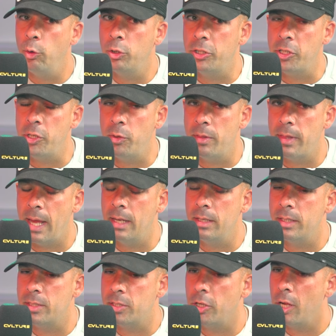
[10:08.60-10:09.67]
do you then
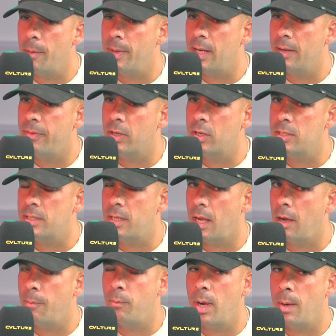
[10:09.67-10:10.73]
determine if it, because
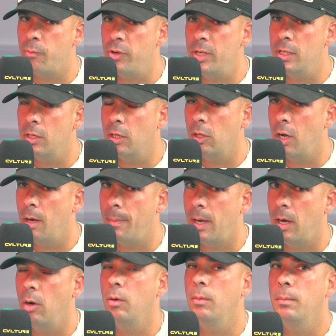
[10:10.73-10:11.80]
I'm reading a lot
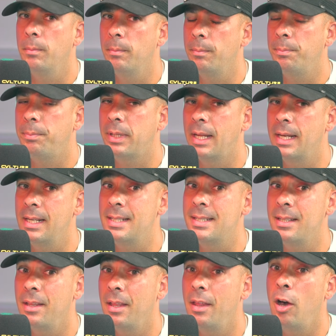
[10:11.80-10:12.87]
about planets
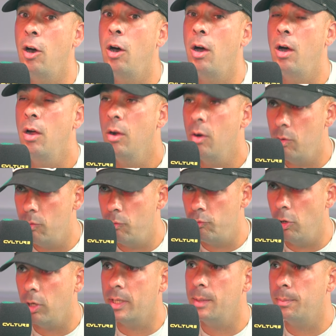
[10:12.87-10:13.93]
that are
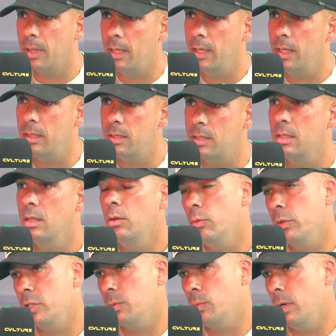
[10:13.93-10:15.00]
rocky planets,
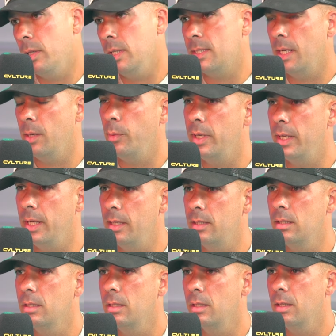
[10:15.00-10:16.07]
which is what they say we need
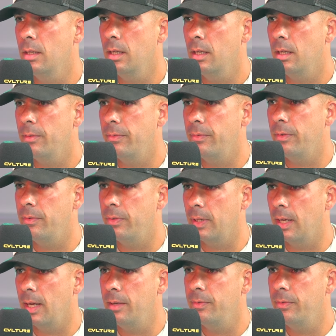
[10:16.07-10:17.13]
for
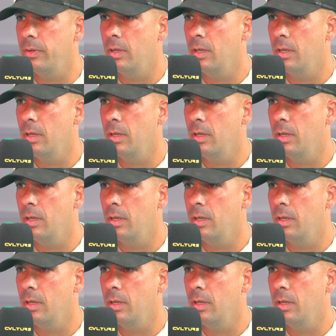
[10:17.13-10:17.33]
life.